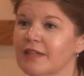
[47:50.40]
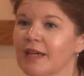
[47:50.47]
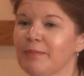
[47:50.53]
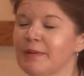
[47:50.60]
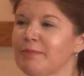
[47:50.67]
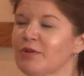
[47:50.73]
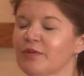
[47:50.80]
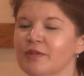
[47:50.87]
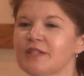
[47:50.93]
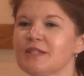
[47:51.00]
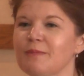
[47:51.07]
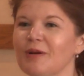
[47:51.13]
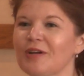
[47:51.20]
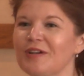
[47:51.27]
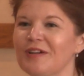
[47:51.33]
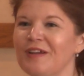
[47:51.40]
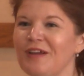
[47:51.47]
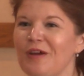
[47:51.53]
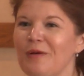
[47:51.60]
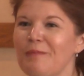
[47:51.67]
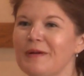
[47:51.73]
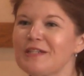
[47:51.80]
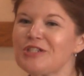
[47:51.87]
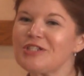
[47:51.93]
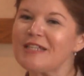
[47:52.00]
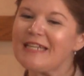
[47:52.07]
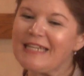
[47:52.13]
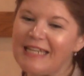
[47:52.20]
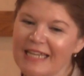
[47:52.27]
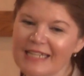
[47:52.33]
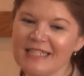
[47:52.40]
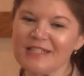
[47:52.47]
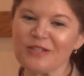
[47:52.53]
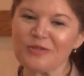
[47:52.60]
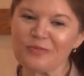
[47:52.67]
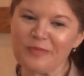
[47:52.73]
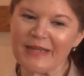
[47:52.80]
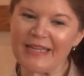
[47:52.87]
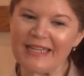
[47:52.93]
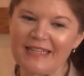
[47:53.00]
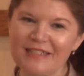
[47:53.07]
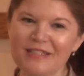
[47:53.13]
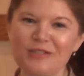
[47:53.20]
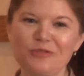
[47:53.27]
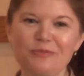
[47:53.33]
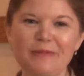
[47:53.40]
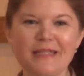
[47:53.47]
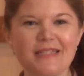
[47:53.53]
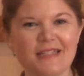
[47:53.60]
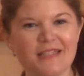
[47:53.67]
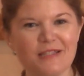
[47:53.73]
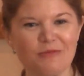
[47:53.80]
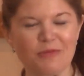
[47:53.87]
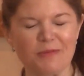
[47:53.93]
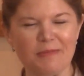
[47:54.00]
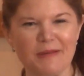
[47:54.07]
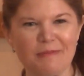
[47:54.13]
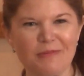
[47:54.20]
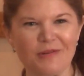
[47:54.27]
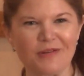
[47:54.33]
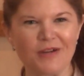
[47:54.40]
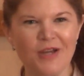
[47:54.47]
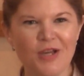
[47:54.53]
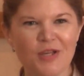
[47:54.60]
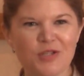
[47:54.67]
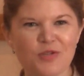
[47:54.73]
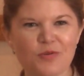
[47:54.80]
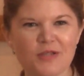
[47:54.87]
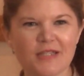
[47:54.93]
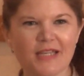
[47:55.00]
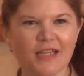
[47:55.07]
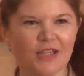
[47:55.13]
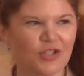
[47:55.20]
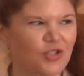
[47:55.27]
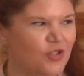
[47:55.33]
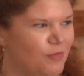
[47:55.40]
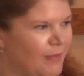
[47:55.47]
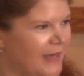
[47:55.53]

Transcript: Yeah, people are really smart. But it's just a nicer way to do business with people. So it's like a